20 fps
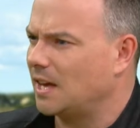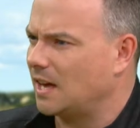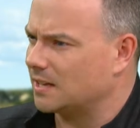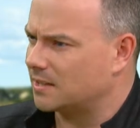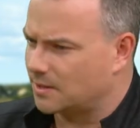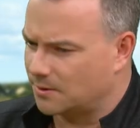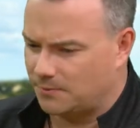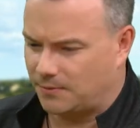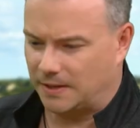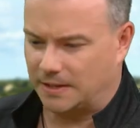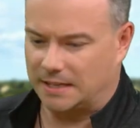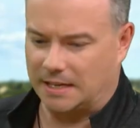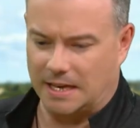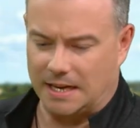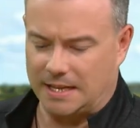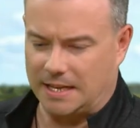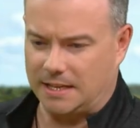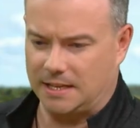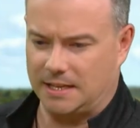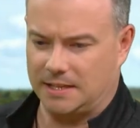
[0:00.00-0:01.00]
Yeah, it's
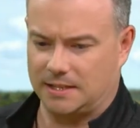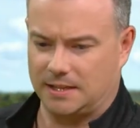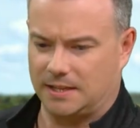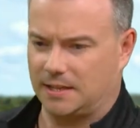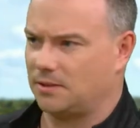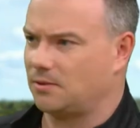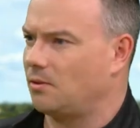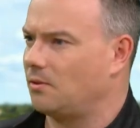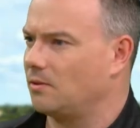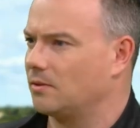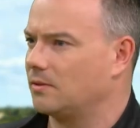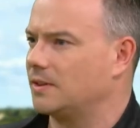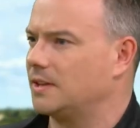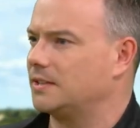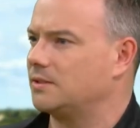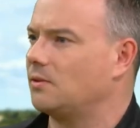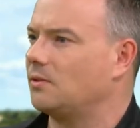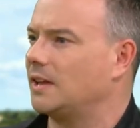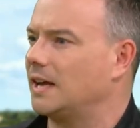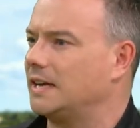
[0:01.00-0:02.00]
conflicting. And then this
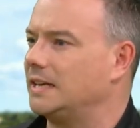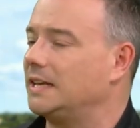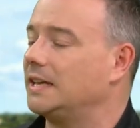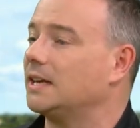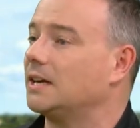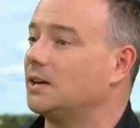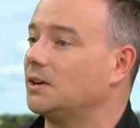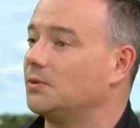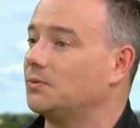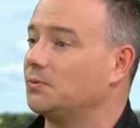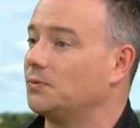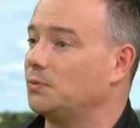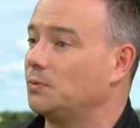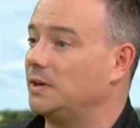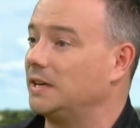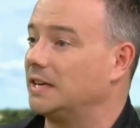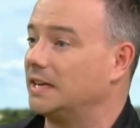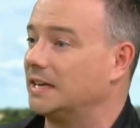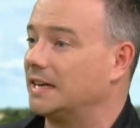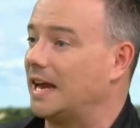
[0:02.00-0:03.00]
whole idea of
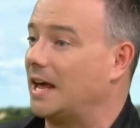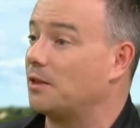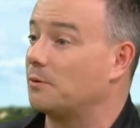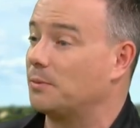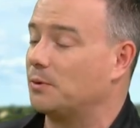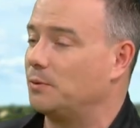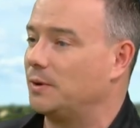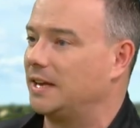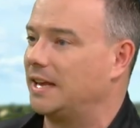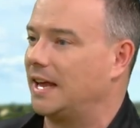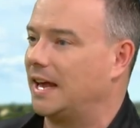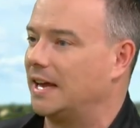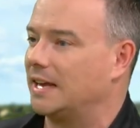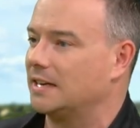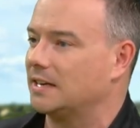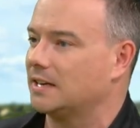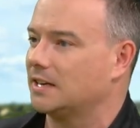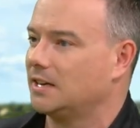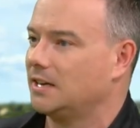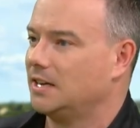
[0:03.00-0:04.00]
we can gather but we
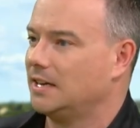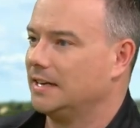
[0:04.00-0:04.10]
can't